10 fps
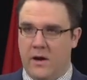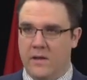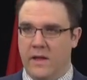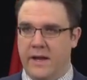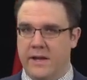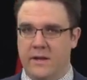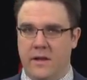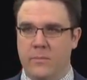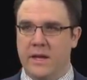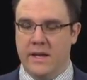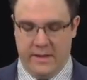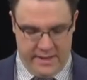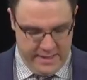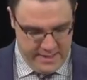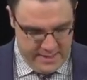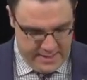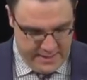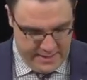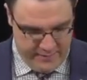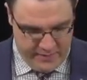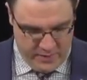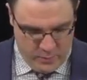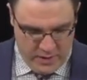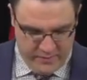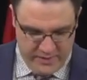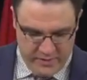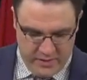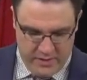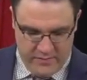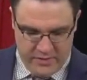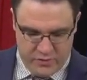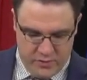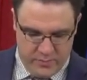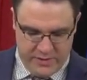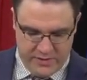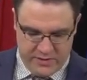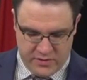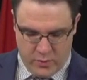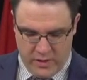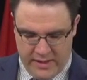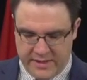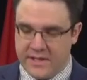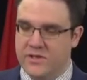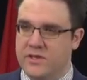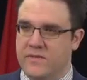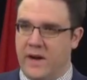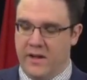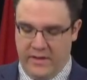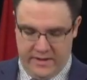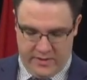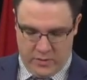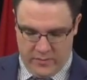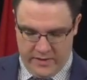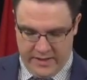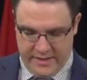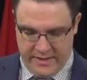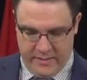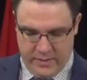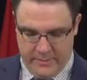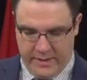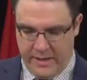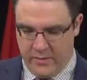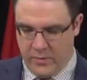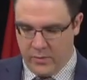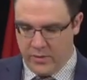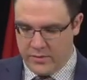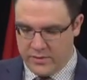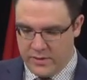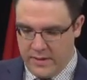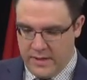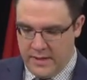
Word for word: online immediately uh, if they are aware of ind individual businesses or organizations violating the COVID nineteen public health orders.